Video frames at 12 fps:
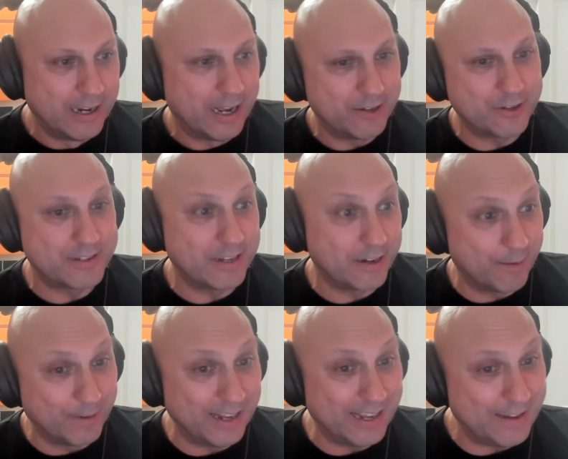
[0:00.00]
and just said,
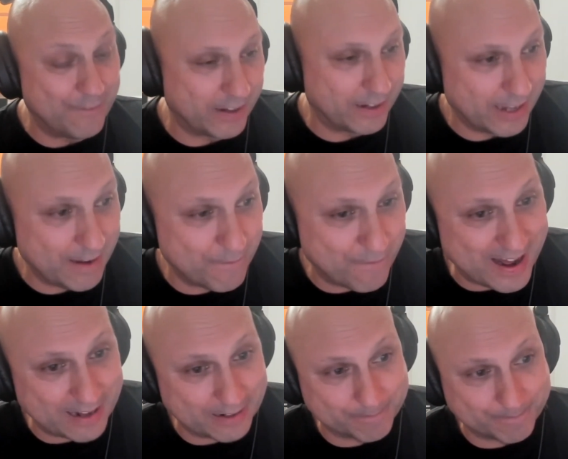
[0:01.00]
I'm leaving. In fact,